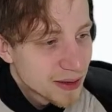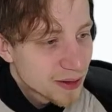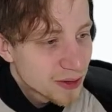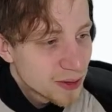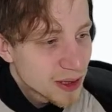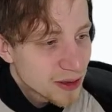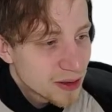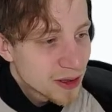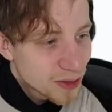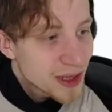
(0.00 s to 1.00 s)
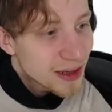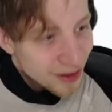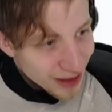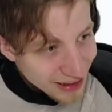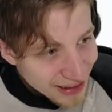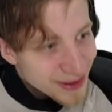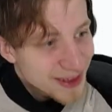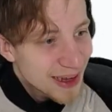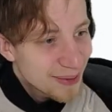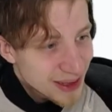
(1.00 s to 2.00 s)
So you said it correct the
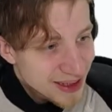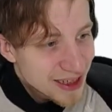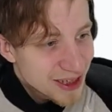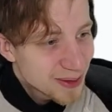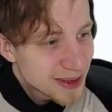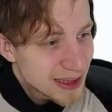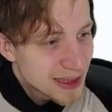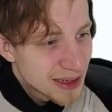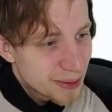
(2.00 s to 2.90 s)
first time. It's did you see?